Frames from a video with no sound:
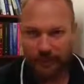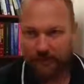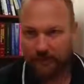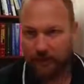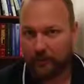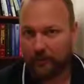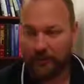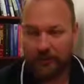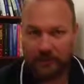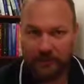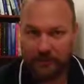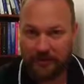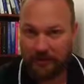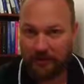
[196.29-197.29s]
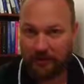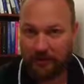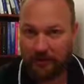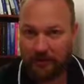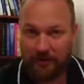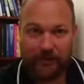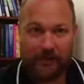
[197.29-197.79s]
if you're a long-distance
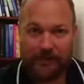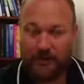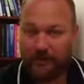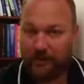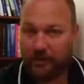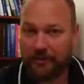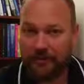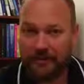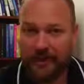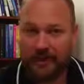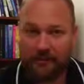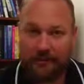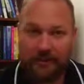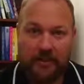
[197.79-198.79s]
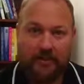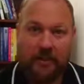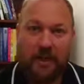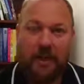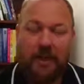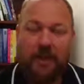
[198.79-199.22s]
runner, an endurance athlete,